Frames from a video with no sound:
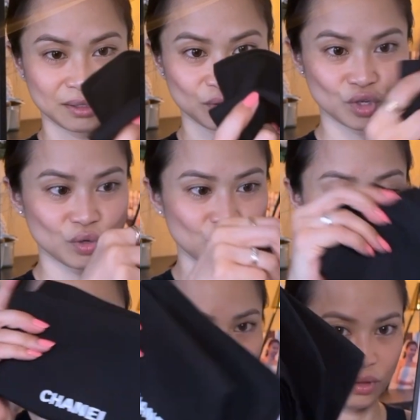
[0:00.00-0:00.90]
2
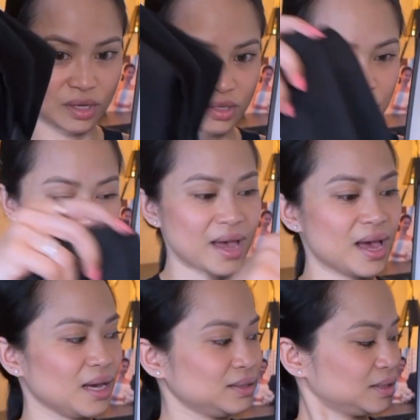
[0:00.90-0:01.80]
dust
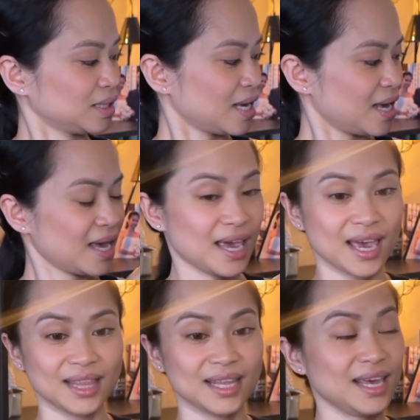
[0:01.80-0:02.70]
bags,
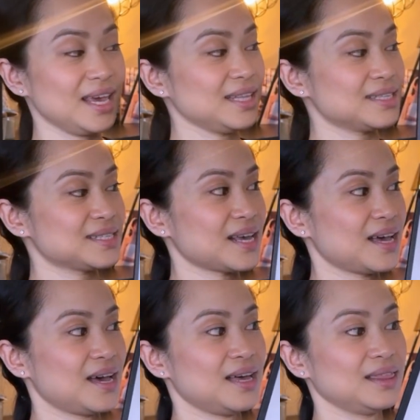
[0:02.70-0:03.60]
and
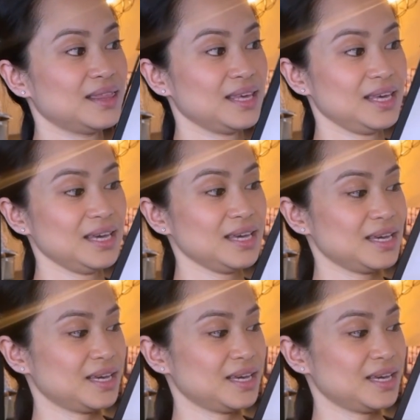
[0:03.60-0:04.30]
it's the